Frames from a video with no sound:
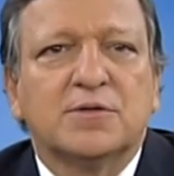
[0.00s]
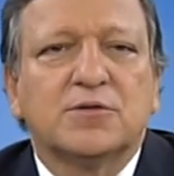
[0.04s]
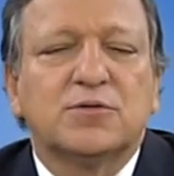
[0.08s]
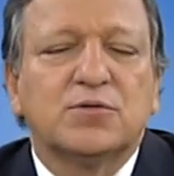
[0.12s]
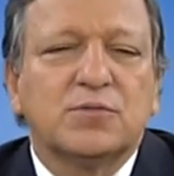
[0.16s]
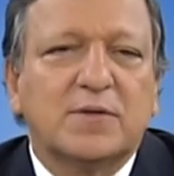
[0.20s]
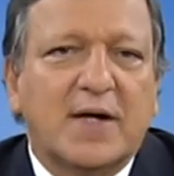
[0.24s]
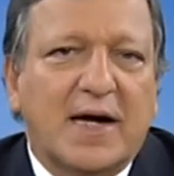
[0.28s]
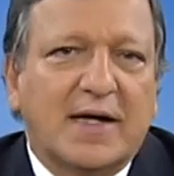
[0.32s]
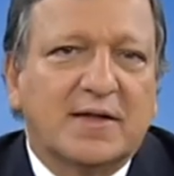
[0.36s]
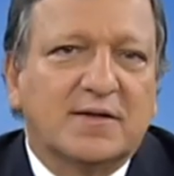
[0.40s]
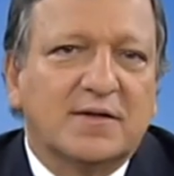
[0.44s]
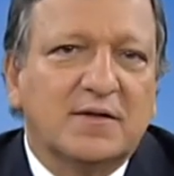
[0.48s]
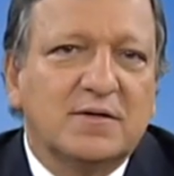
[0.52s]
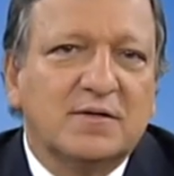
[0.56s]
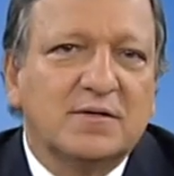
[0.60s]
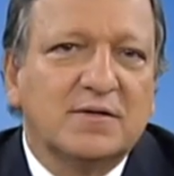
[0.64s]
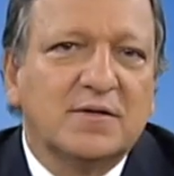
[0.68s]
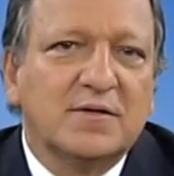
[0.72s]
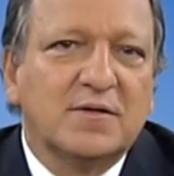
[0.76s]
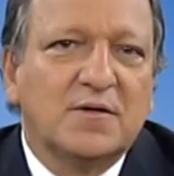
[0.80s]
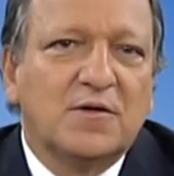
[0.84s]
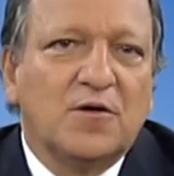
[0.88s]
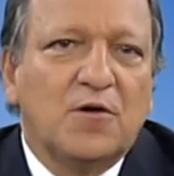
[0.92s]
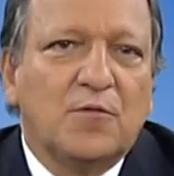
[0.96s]
together
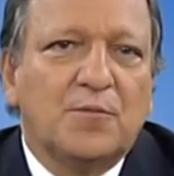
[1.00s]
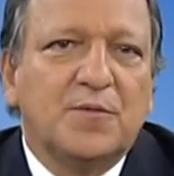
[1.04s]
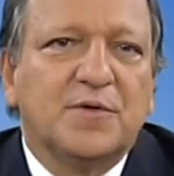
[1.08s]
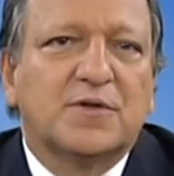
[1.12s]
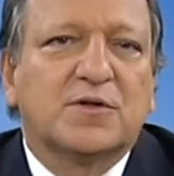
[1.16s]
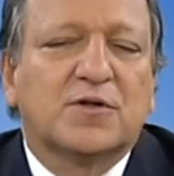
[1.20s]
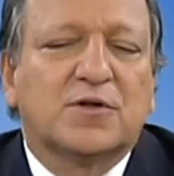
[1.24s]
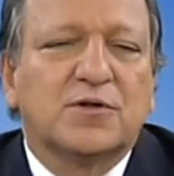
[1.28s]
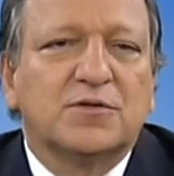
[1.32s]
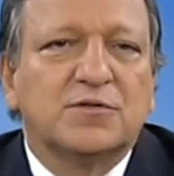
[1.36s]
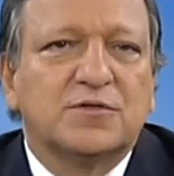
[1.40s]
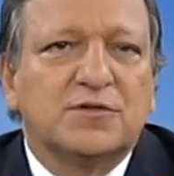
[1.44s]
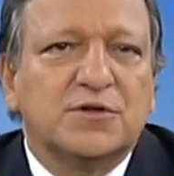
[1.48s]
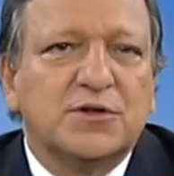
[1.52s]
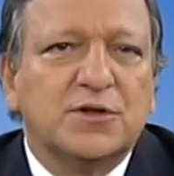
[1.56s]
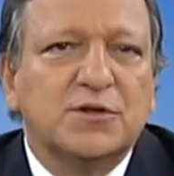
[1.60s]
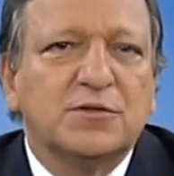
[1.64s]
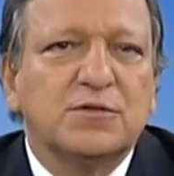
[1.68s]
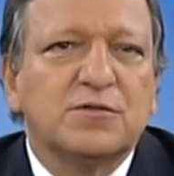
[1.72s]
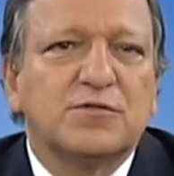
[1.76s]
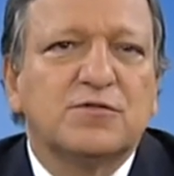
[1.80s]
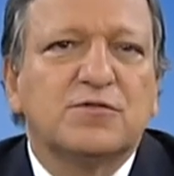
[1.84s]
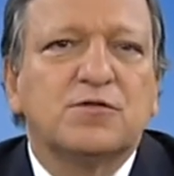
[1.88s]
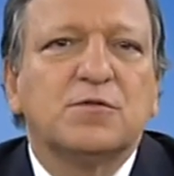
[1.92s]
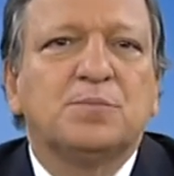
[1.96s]
with
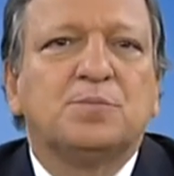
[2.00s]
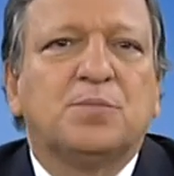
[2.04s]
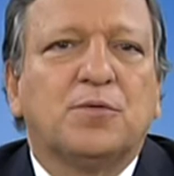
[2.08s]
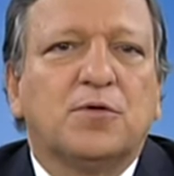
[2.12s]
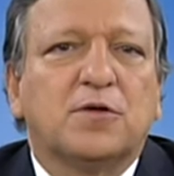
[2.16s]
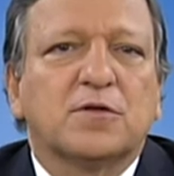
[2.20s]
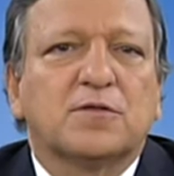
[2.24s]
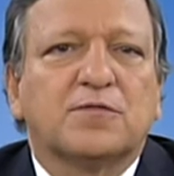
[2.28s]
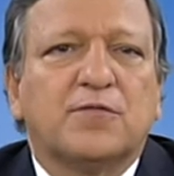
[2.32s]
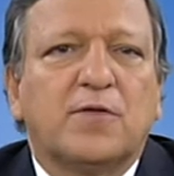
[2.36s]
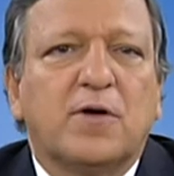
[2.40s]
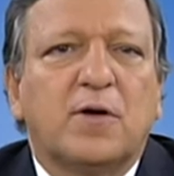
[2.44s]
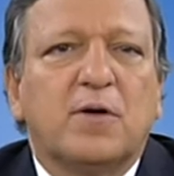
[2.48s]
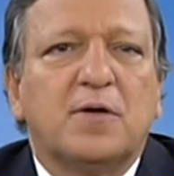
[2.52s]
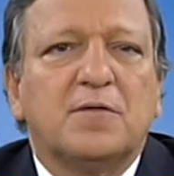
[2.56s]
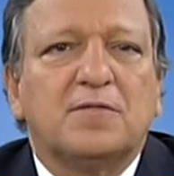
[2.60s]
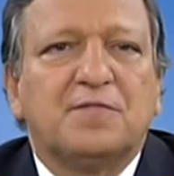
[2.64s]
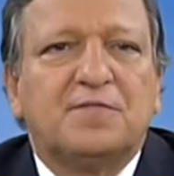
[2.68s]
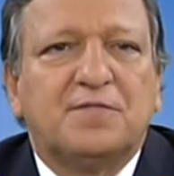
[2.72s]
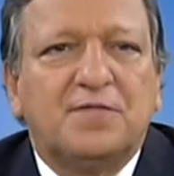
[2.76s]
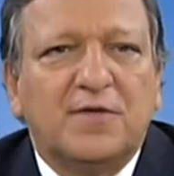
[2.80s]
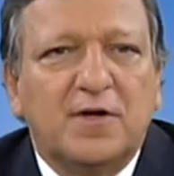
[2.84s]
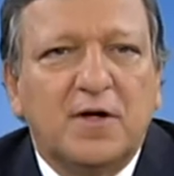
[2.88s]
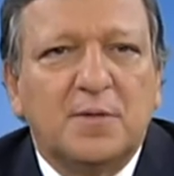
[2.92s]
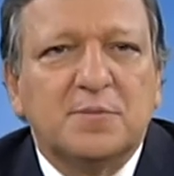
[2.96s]
continued support for our
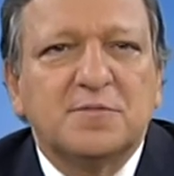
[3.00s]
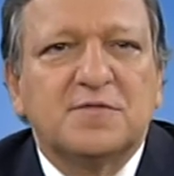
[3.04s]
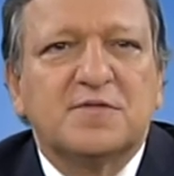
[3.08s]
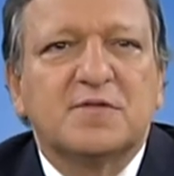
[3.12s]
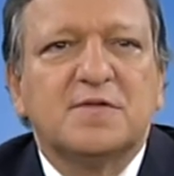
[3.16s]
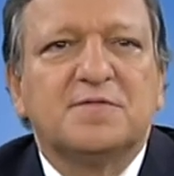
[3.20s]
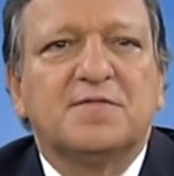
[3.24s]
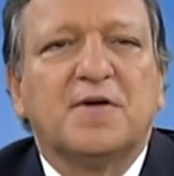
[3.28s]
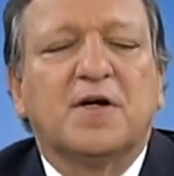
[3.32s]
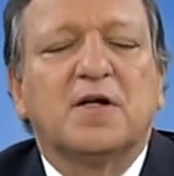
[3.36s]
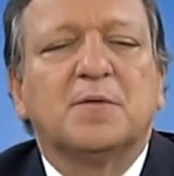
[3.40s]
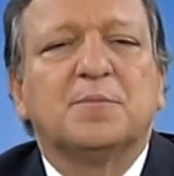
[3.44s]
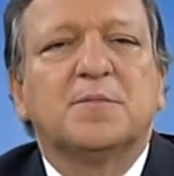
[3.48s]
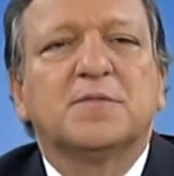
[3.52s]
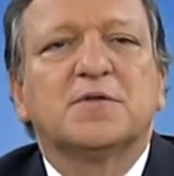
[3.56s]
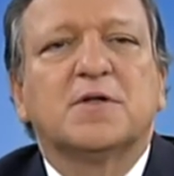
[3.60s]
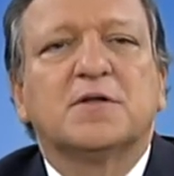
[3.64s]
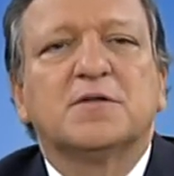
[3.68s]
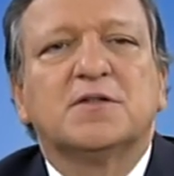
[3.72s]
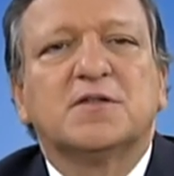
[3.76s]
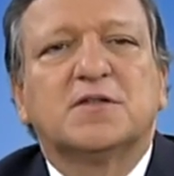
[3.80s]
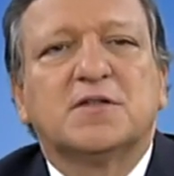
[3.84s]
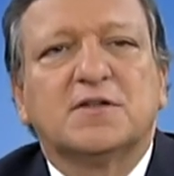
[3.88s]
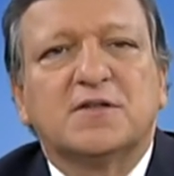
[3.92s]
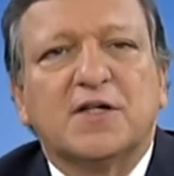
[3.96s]
firms' development
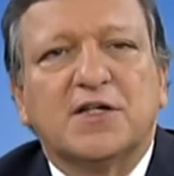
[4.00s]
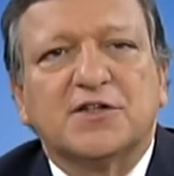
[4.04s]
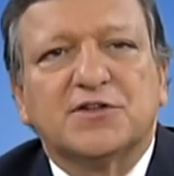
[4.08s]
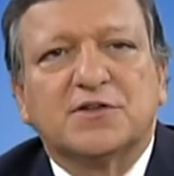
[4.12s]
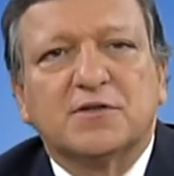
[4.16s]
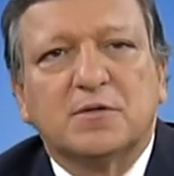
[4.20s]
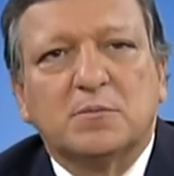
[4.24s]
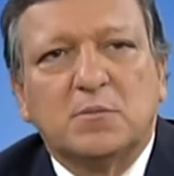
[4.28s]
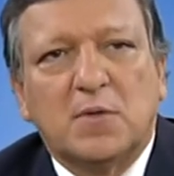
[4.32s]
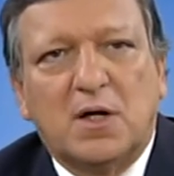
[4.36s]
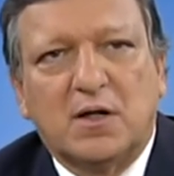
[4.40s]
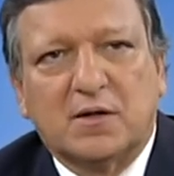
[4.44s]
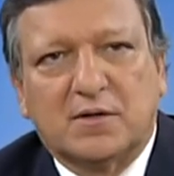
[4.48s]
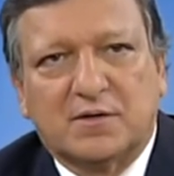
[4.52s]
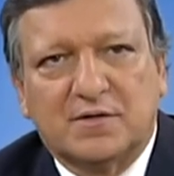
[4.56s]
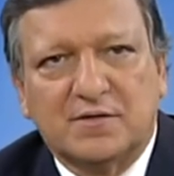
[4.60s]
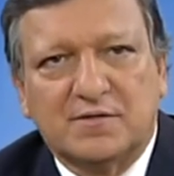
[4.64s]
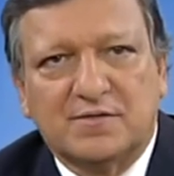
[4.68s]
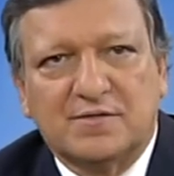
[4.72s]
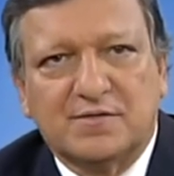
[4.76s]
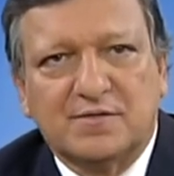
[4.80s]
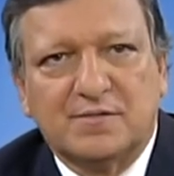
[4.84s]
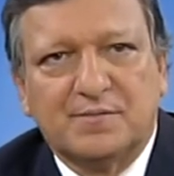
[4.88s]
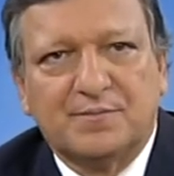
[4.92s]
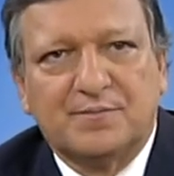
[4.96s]
on international
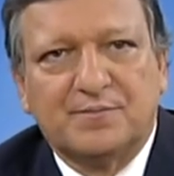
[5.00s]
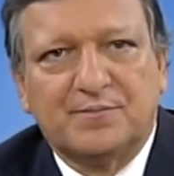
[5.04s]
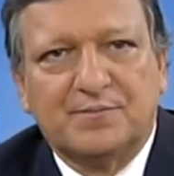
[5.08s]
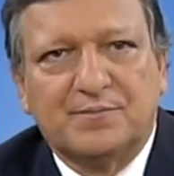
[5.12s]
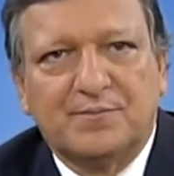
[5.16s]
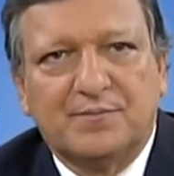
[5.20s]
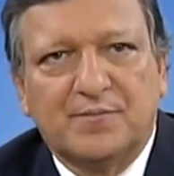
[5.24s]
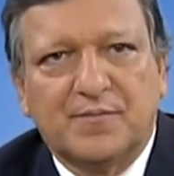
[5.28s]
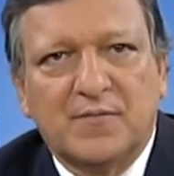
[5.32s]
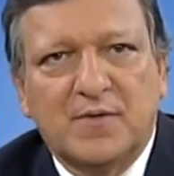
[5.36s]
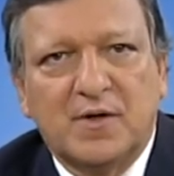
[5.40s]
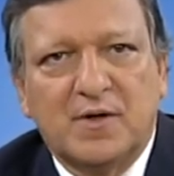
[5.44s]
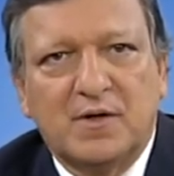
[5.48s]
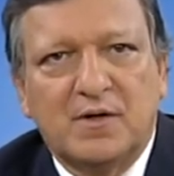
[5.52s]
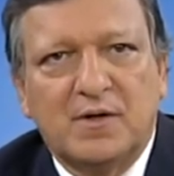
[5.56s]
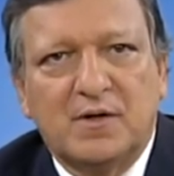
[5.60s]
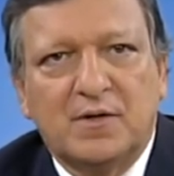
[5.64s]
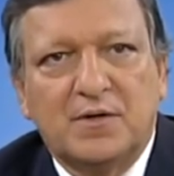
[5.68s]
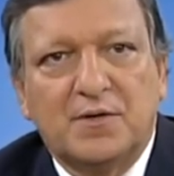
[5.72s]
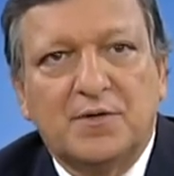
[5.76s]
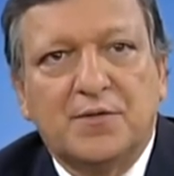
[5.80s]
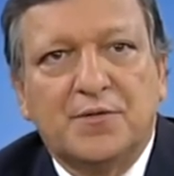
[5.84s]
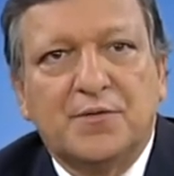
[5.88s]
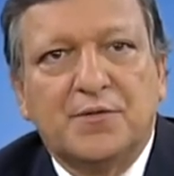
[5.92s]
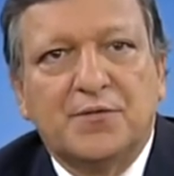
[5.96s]
markets.
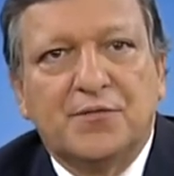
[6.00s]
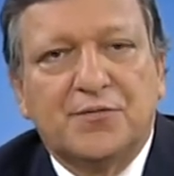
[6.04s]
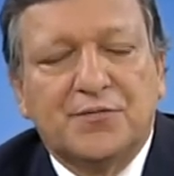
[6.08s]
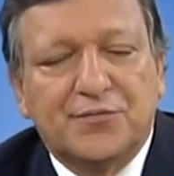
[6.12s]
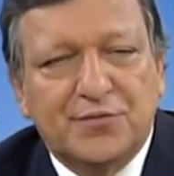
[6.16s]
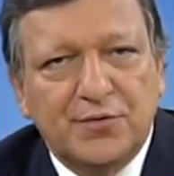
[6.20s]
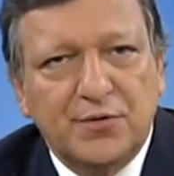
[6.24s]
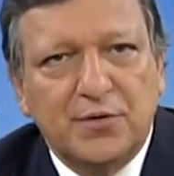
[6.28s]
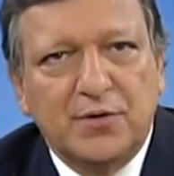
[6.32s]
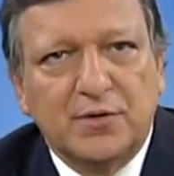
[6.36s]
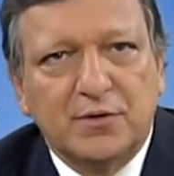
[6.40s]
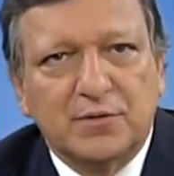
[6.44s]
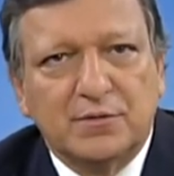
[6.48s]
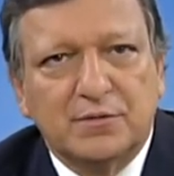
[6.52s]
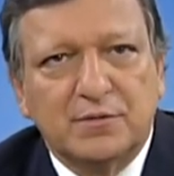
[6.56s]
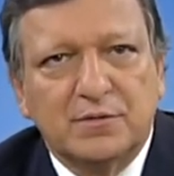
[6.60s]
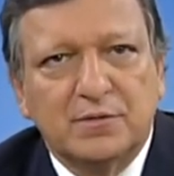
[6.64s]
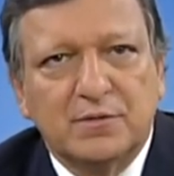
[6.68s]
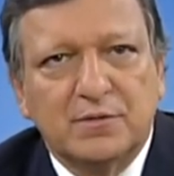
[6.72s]
Third,